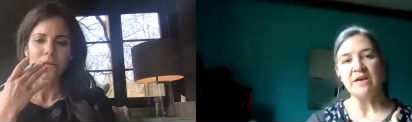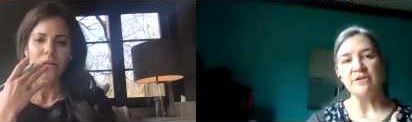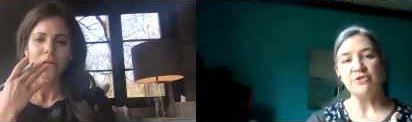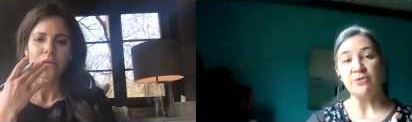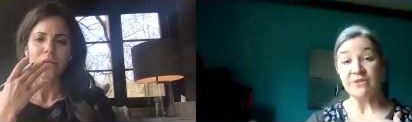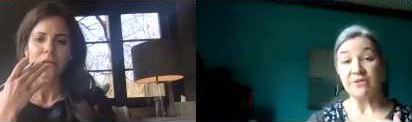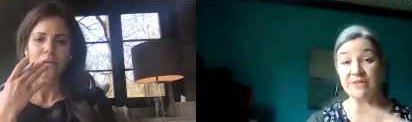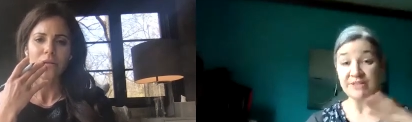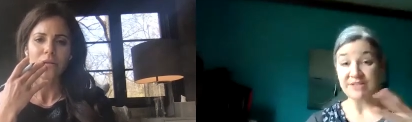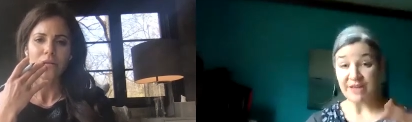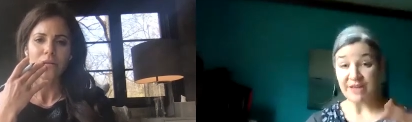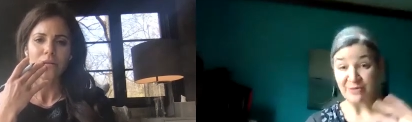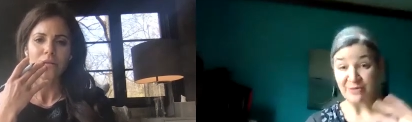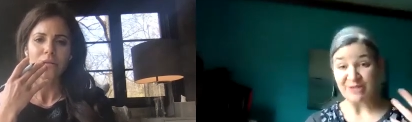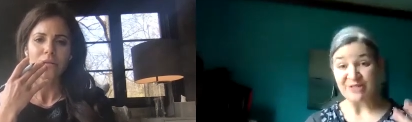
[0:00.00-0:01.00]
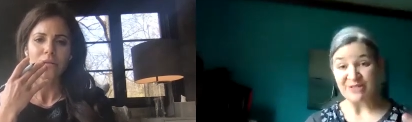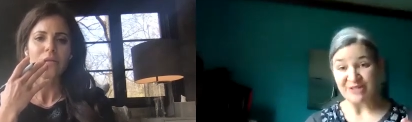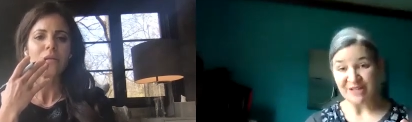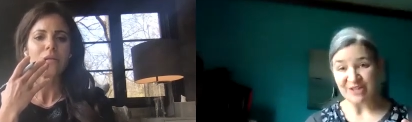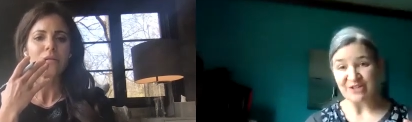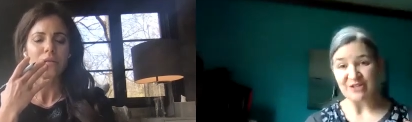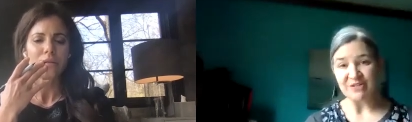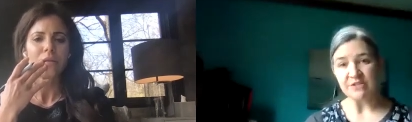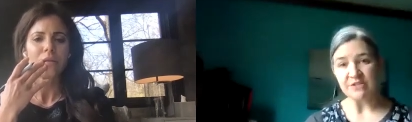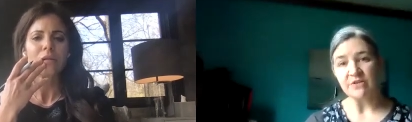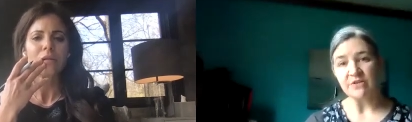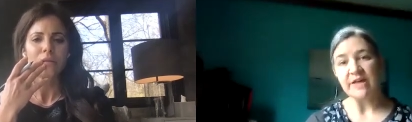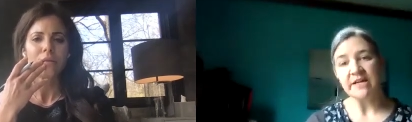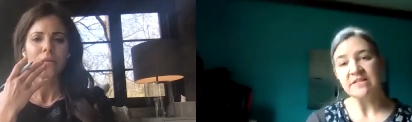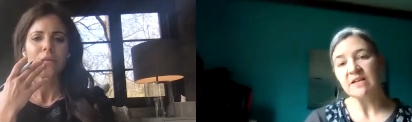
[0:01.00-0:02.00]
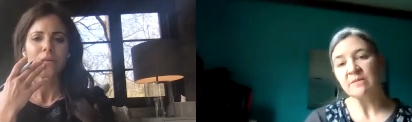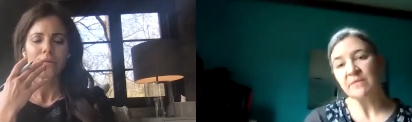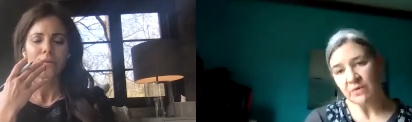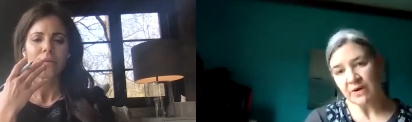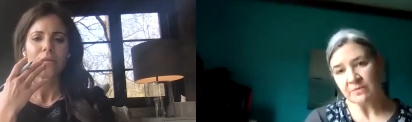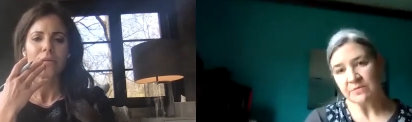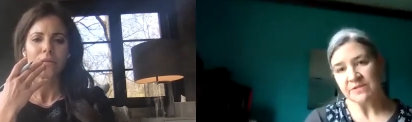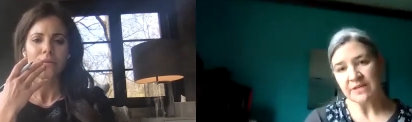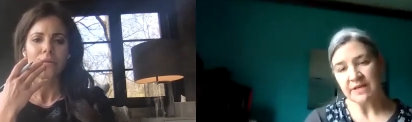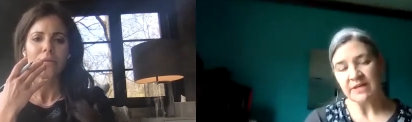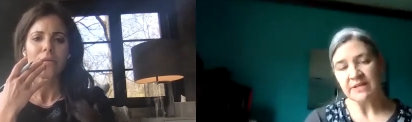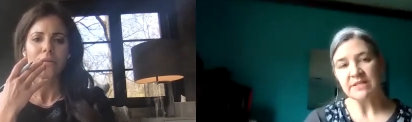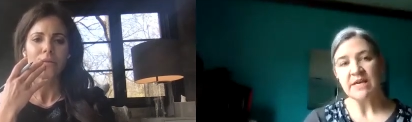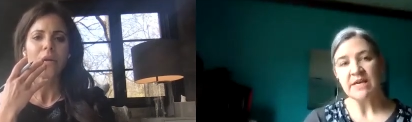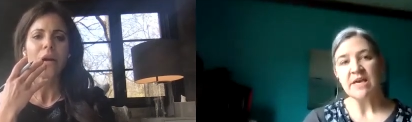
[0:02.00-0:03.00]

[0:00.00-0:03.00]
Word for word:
Speaker 1: doing these counseling sessions. So that is on my website.